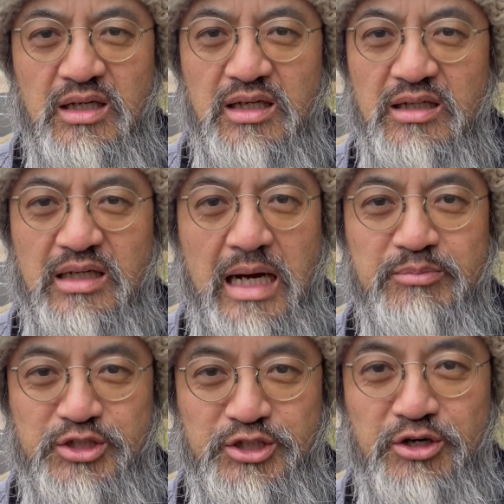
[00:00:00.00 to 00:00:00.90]
I'm
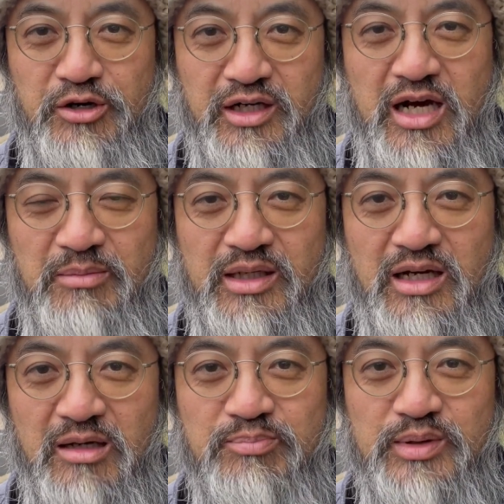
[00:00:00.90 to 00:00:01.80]
sure, coming
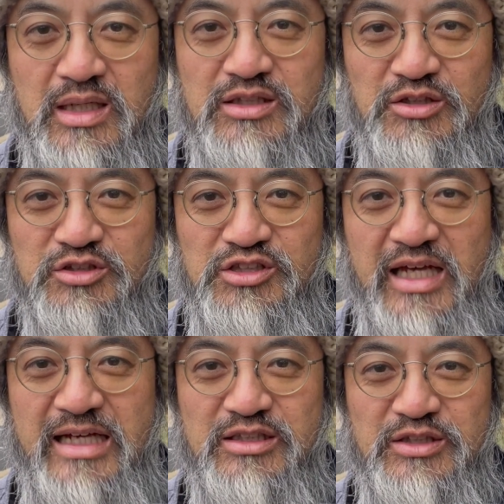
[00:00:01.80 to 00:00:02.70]
up, so
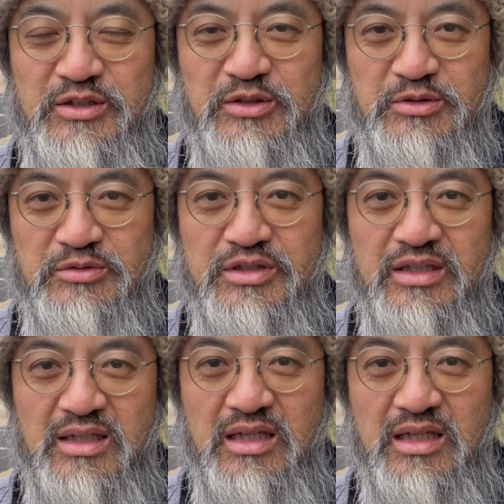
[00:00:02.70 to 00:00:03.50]
stay tuned.